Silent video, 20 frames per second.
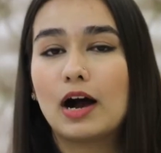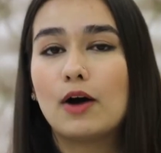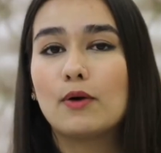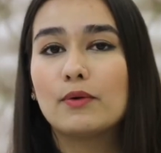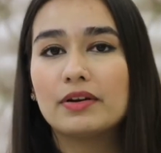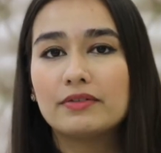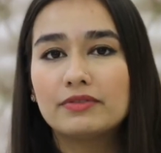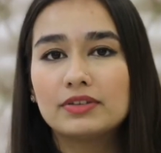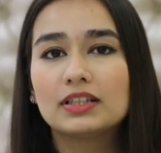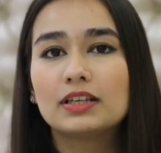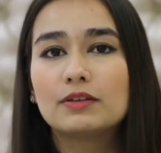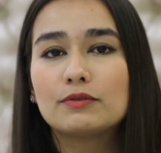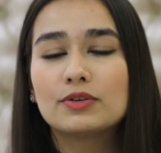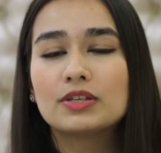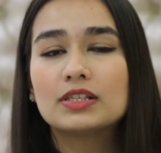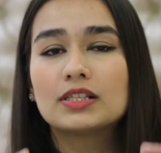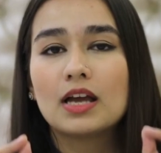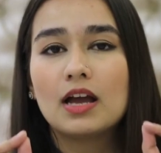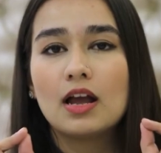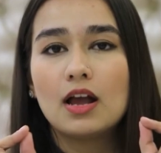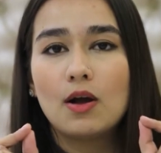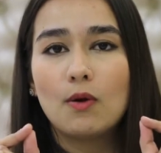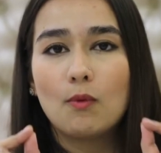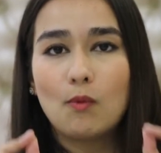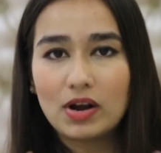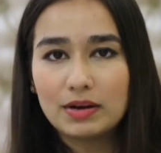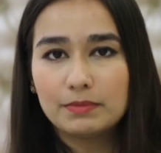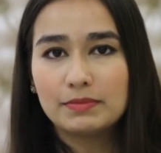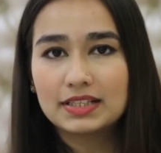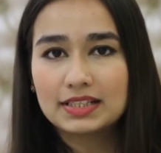However, there was
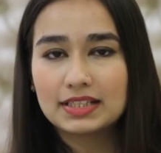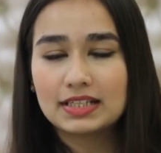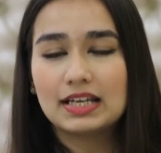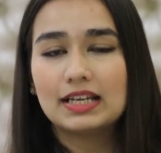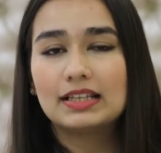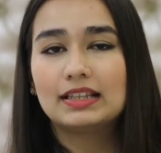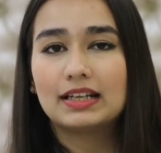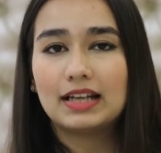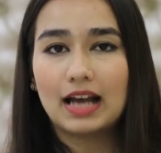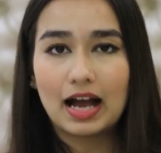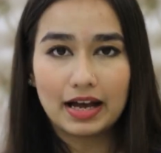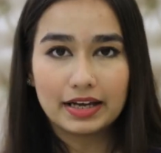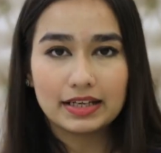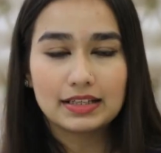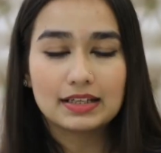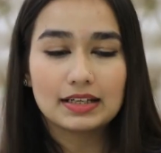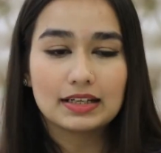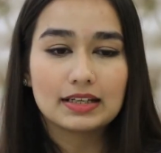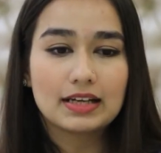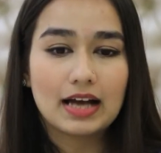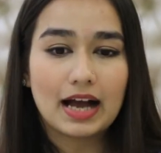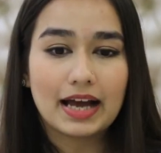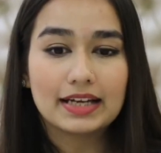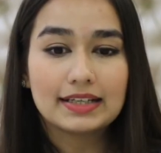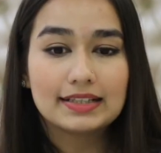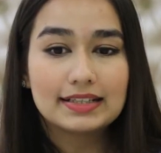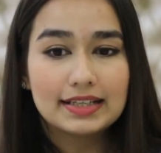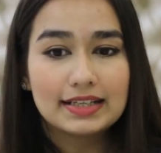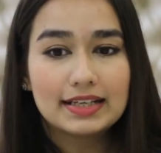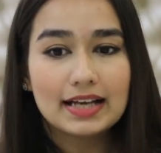one mistake that I did
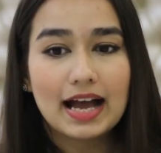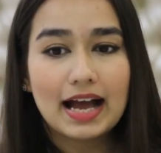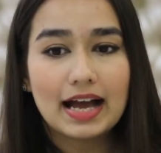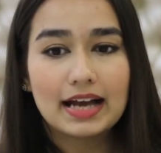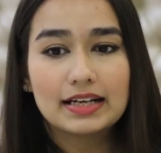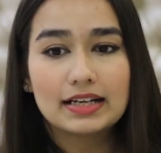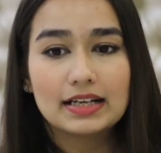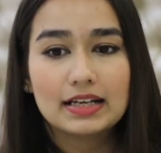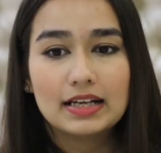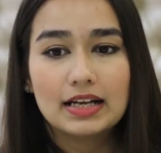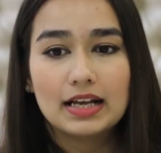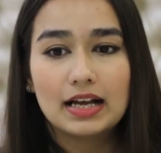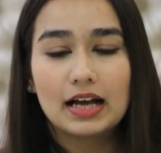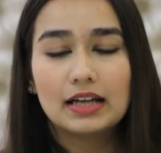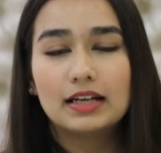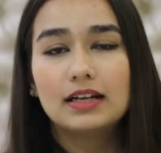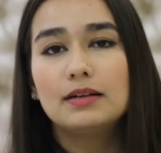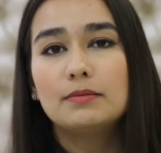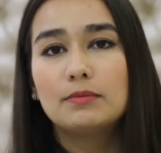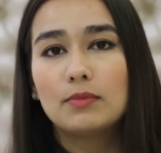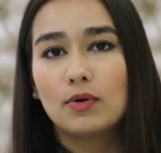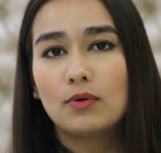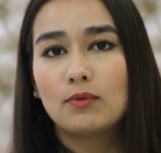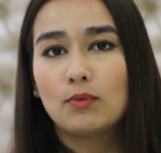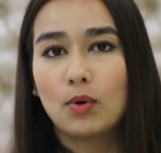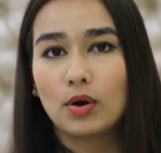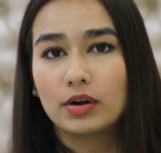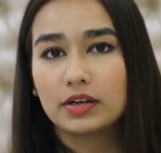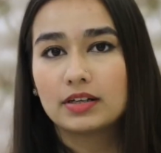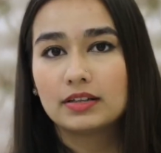add a little more
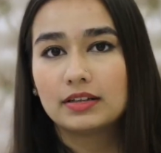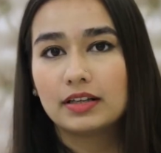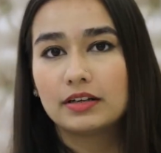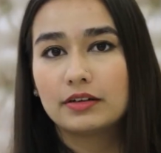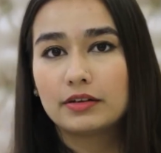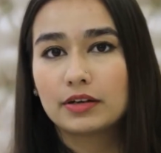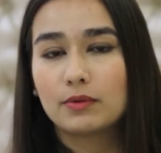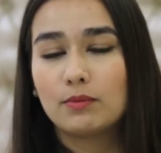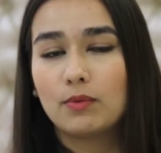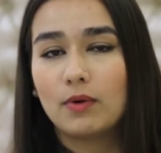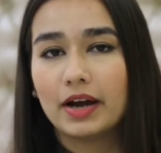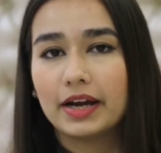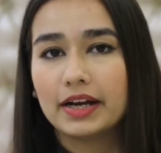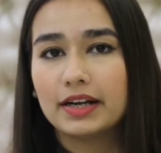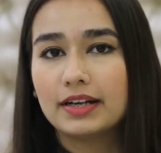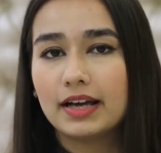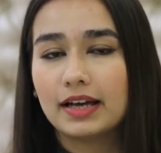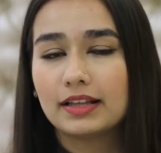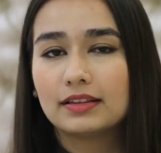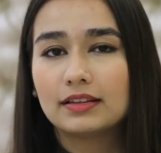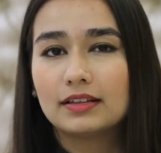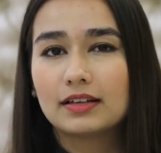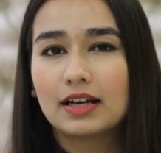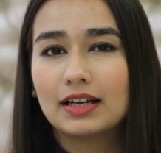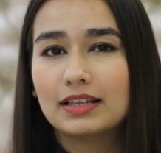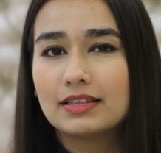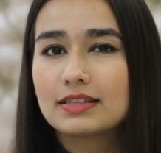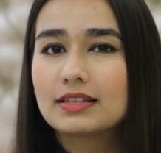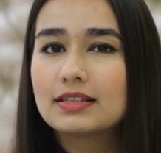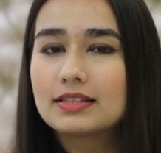water than required, and the
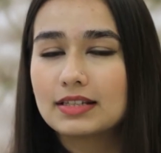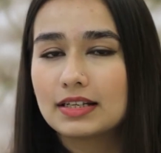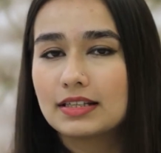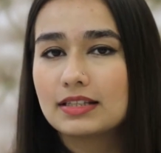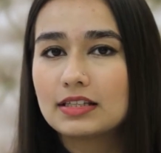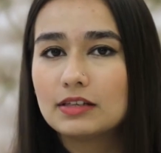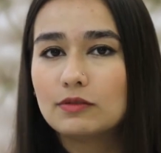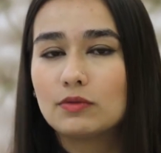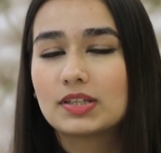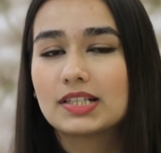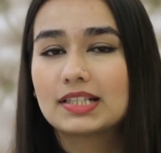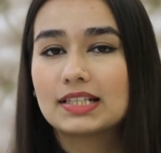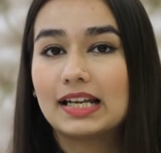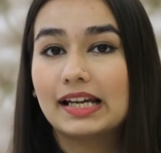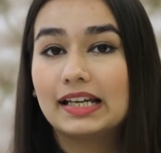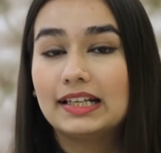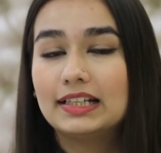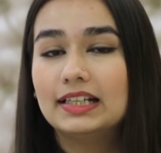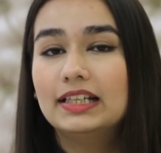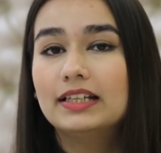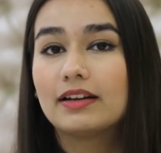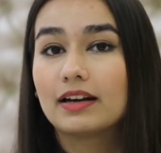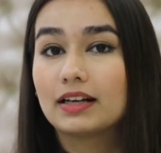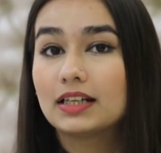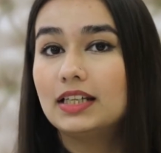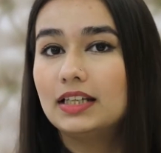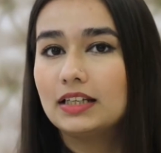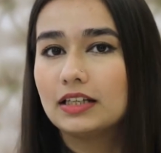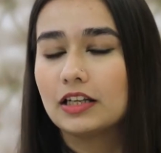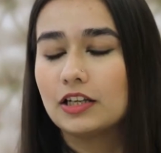consistency was slightly
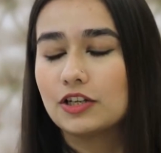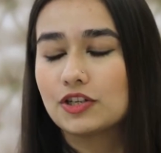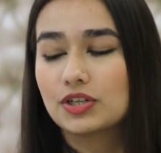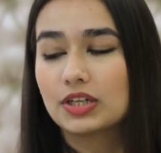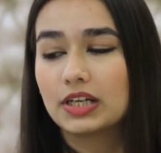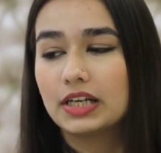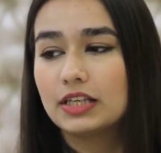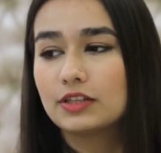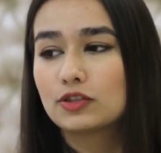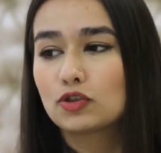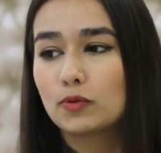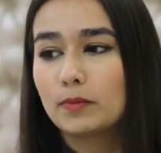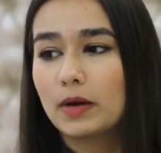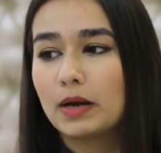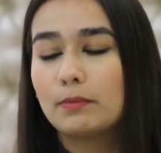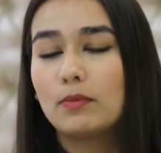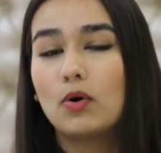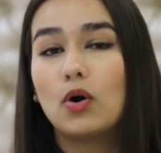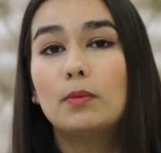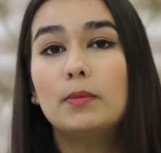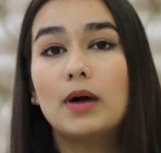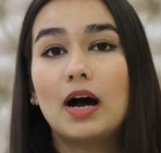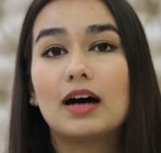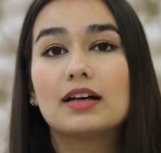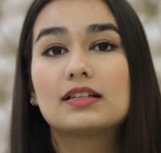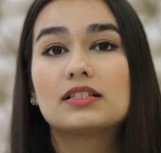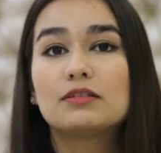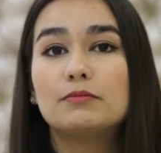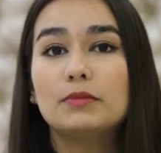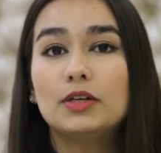runny initially. So my mom
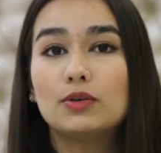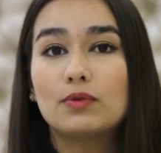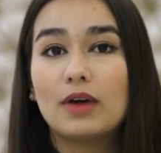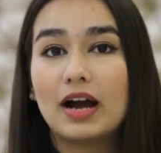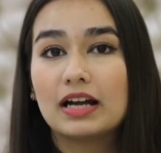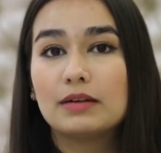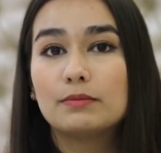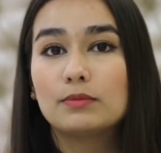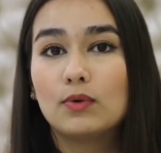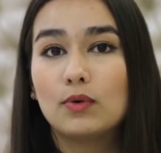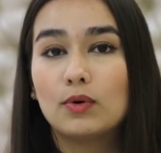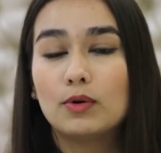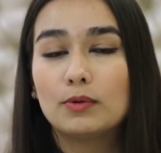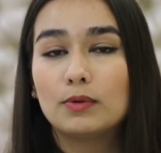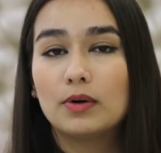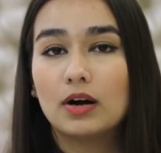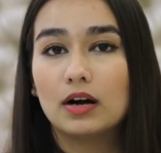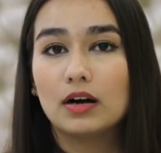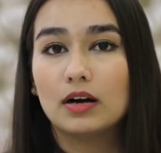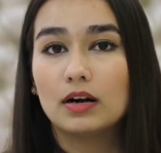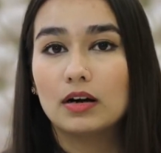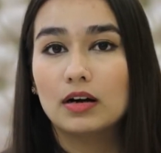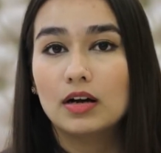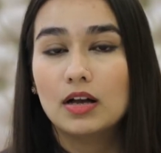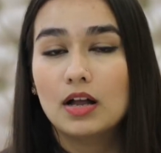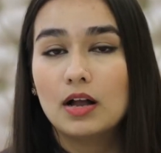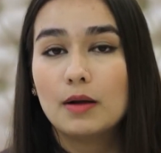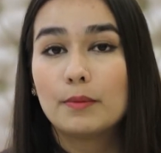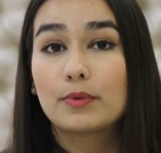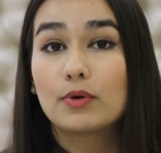asked me to add more
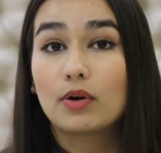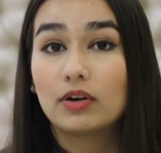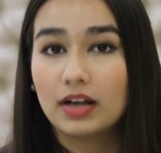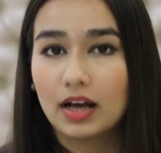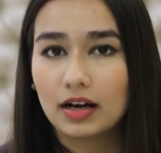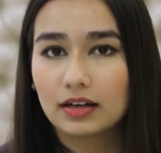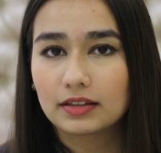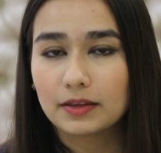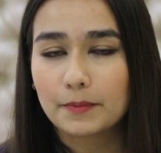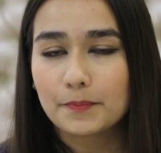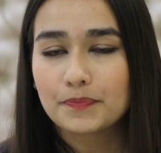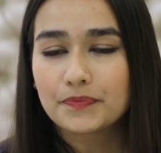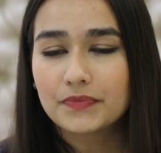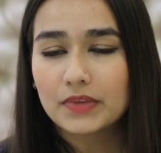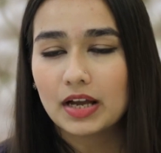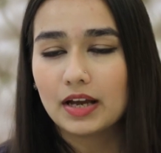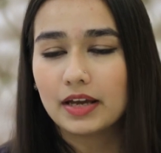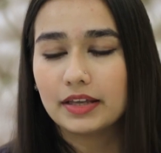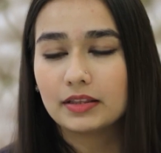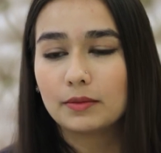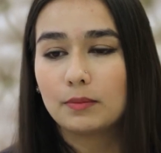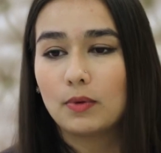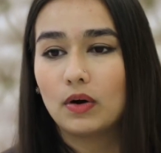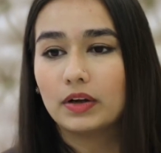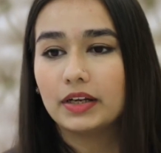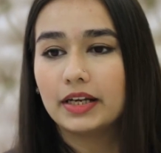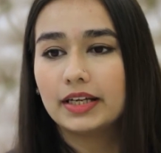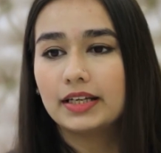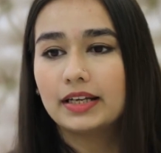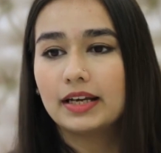product in the
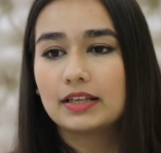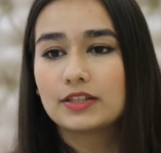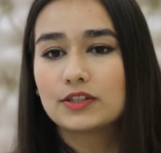morning.